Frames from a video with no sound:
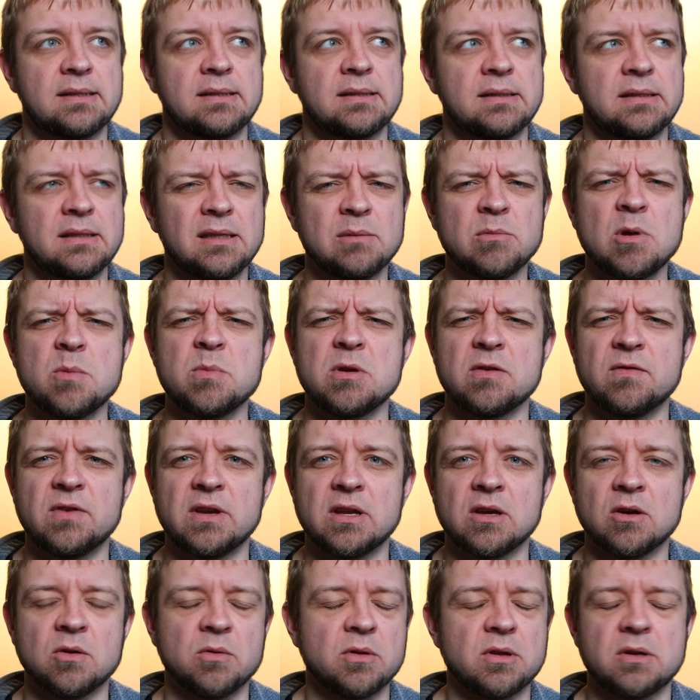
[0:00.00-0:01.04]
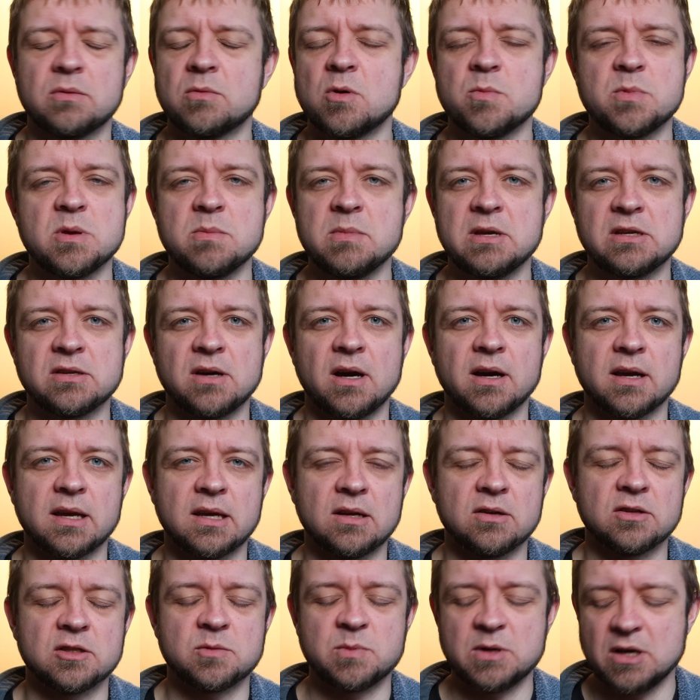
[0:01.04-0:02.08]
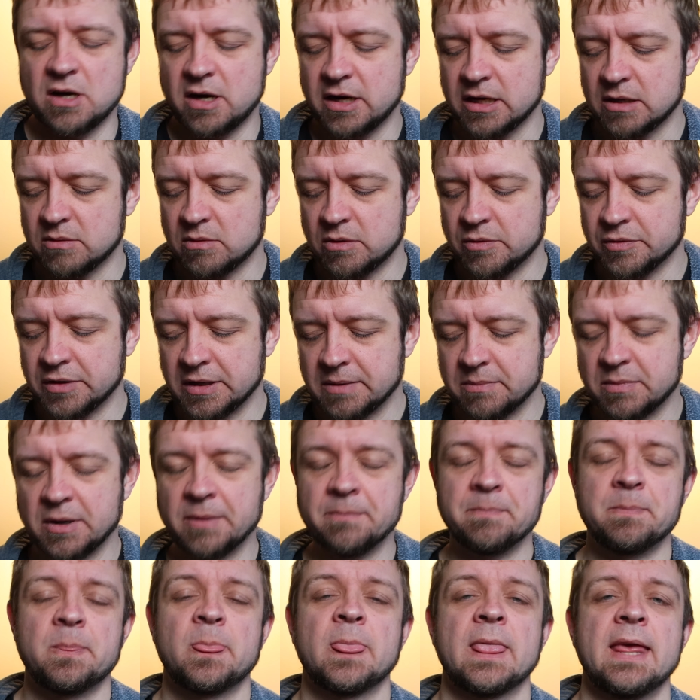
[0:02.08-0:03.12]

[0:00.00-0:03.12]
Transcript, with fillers: Uh, there might be a video. Well, it won't be me talking, it'll just be audio only. But